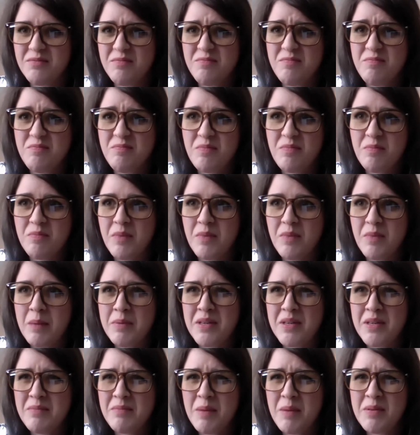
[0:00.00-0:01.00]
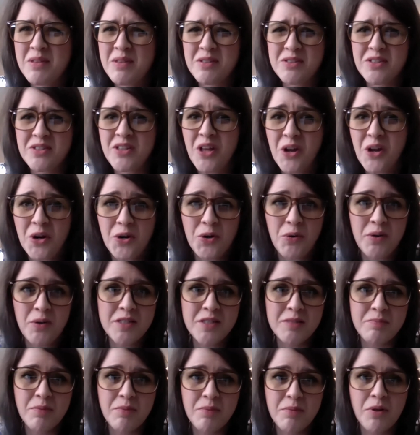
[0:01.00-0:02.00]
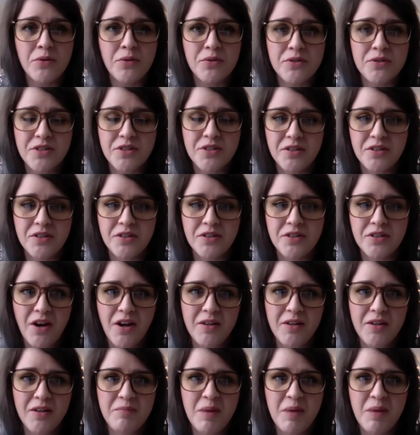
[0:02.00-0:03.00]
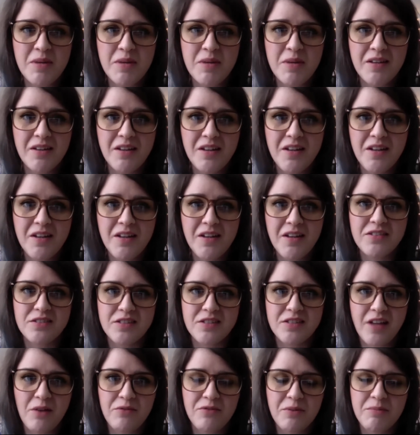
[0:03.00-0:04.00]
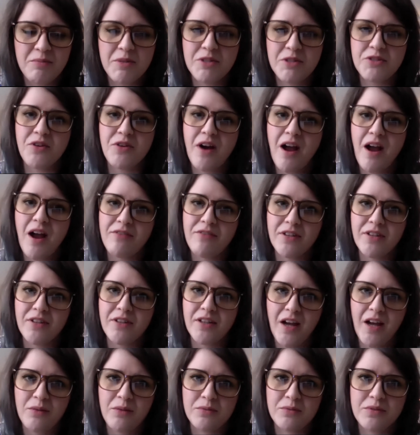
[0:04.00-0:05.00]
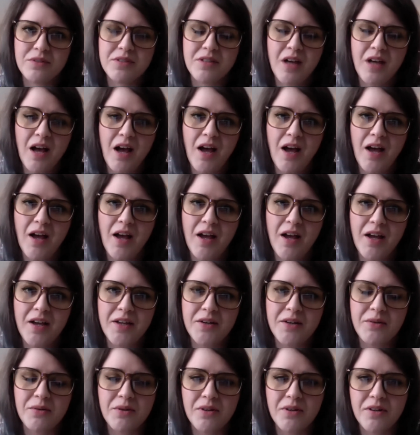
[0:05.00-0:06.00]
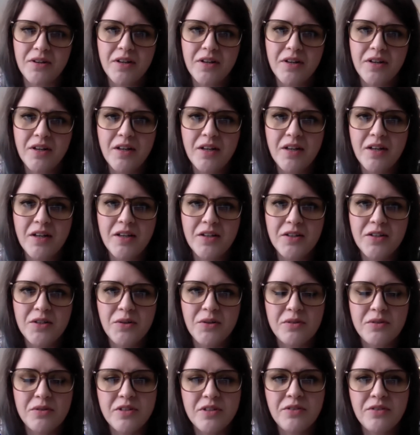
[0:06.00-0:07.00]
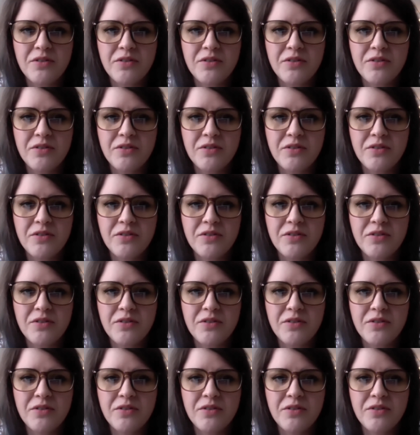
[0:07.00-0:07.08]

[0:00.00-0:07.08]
maybe there's a lot of noise pollution, right? Maybe the sound from the traffic outside, or there's other